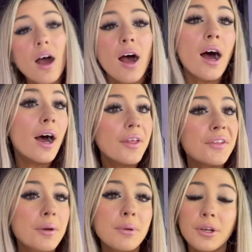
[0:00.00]
I
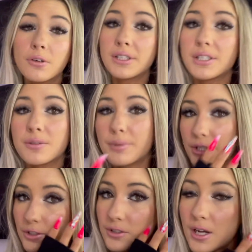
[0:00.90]
think I'm gonna go take some
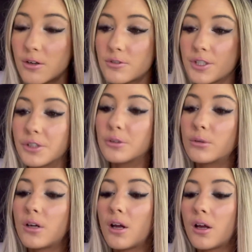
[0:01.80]
pictures now,
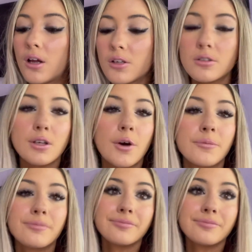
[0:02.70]
too. So.